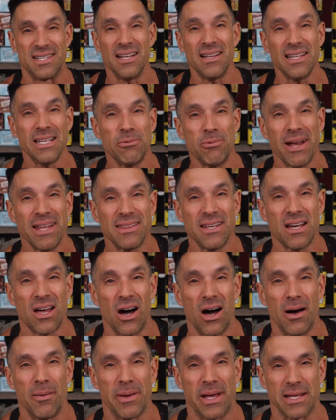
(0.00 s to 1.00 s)
till he read the
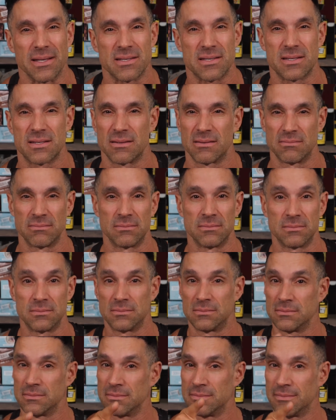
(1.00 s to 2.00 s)
comments.
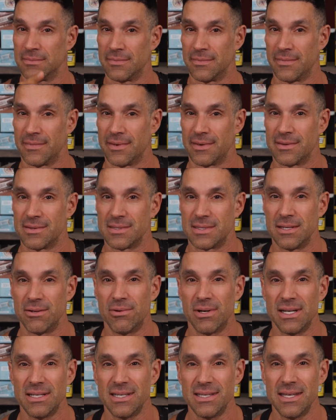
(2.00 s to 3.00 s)
See
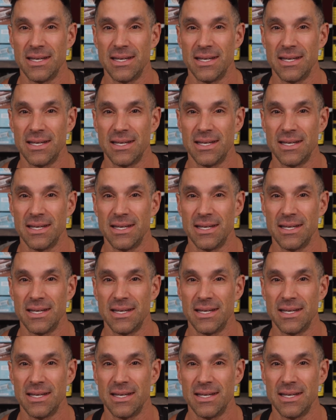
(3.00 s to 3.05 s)
what I did